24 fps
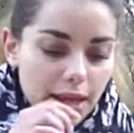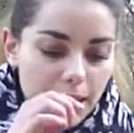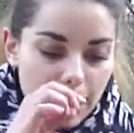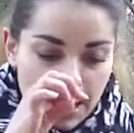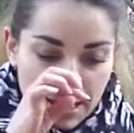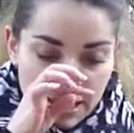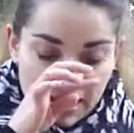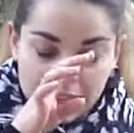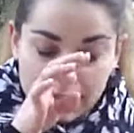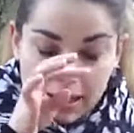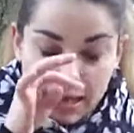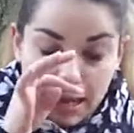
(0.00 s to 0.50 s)

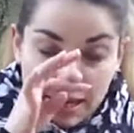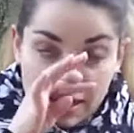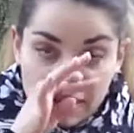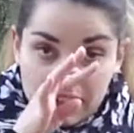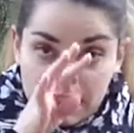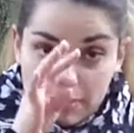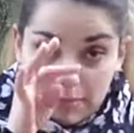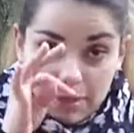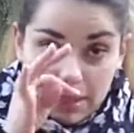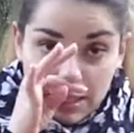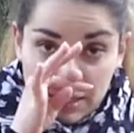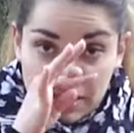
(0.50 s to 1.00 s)
And I have
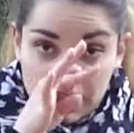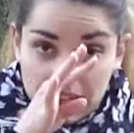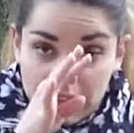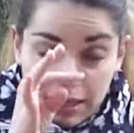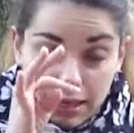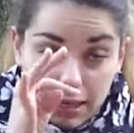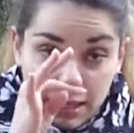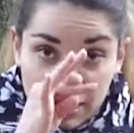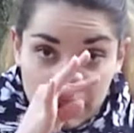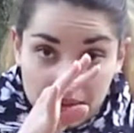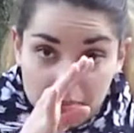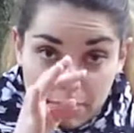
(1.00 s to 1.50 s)
something
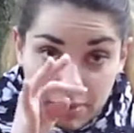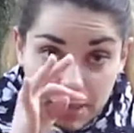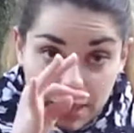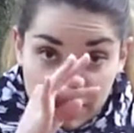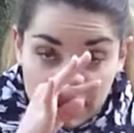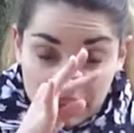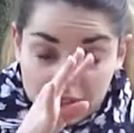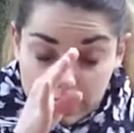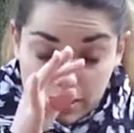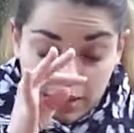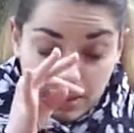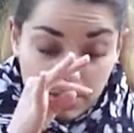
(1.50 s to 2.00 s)
in my
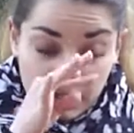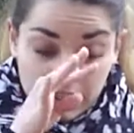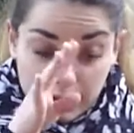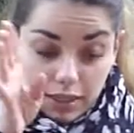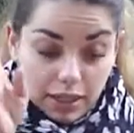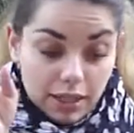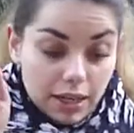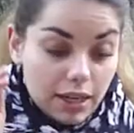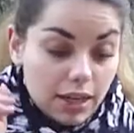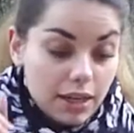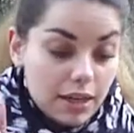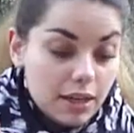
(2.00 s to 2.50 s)
nose, sorry.
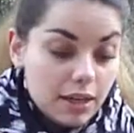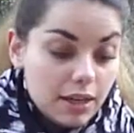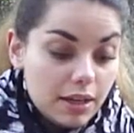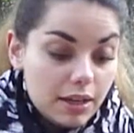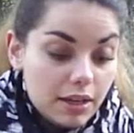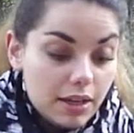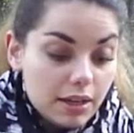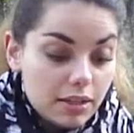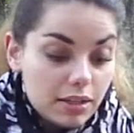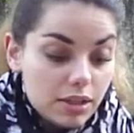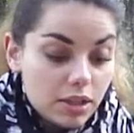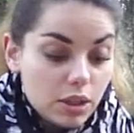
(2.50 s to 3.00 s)

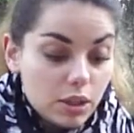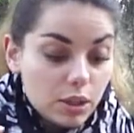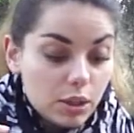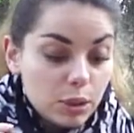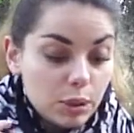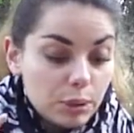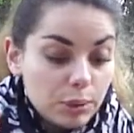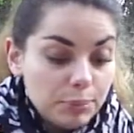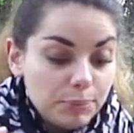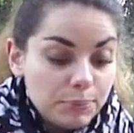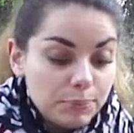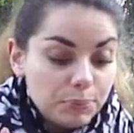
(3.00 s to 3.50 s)

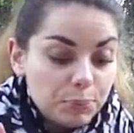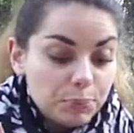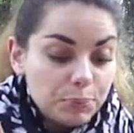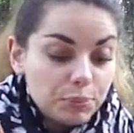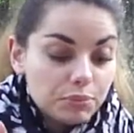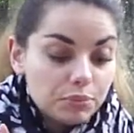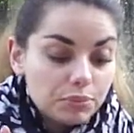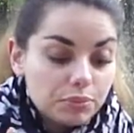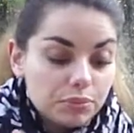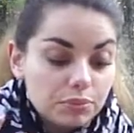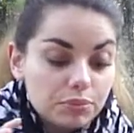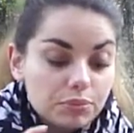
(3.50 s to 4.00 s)
So
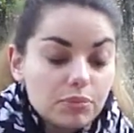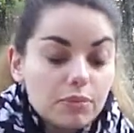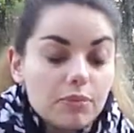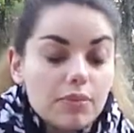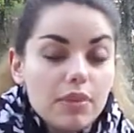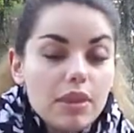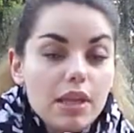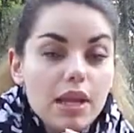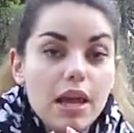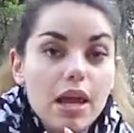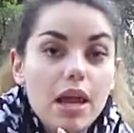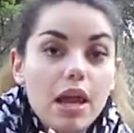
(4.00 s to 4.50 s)

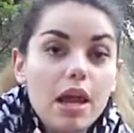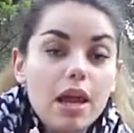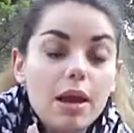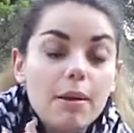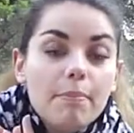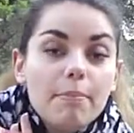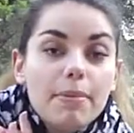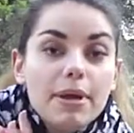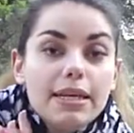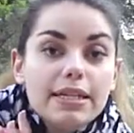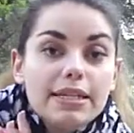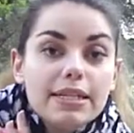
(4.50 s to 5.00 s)

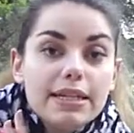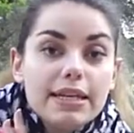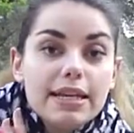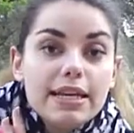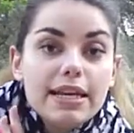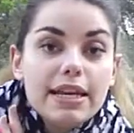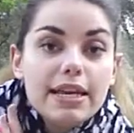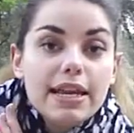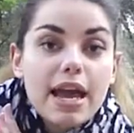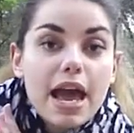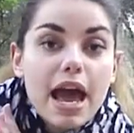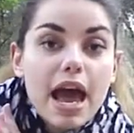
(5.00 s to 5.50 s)

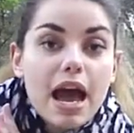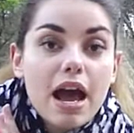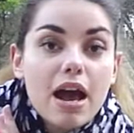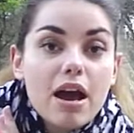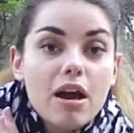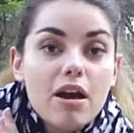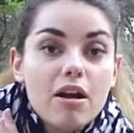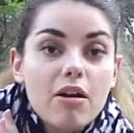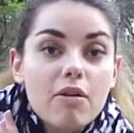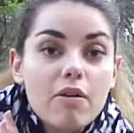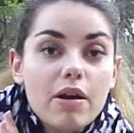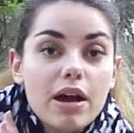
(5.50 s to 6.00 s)
basically
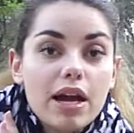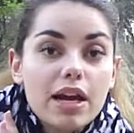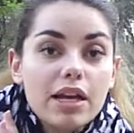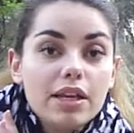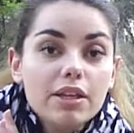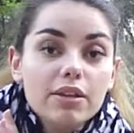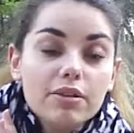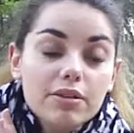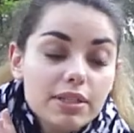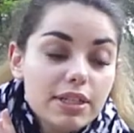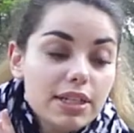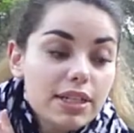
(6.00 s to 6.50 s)
how I
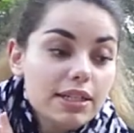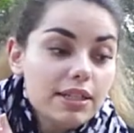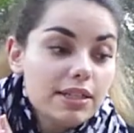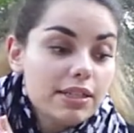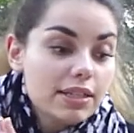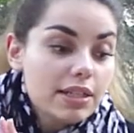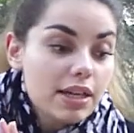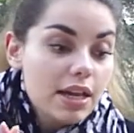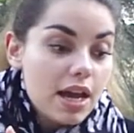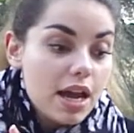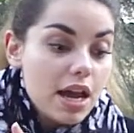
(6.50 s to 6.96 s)
use it,